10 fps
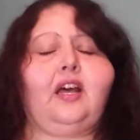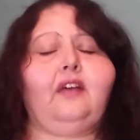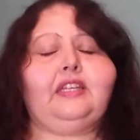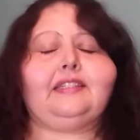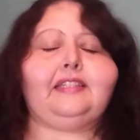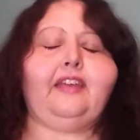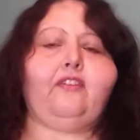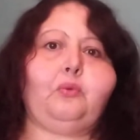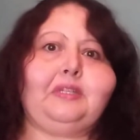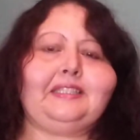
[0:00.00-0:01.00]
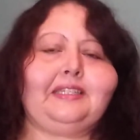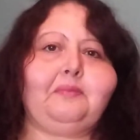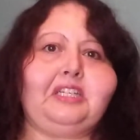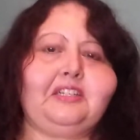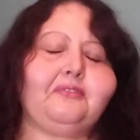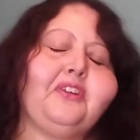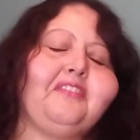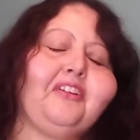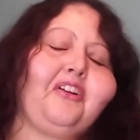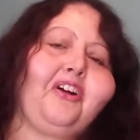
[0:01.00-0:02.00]
Obviously, everyone's going to be
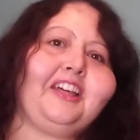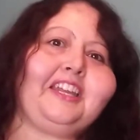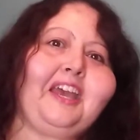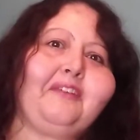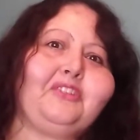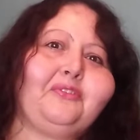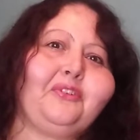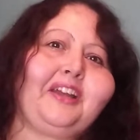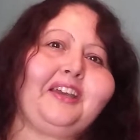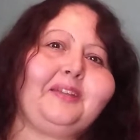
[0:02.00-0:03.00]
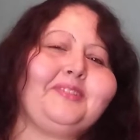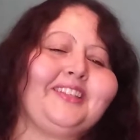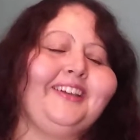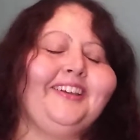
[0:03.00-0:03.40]
different. They're all going to have different items.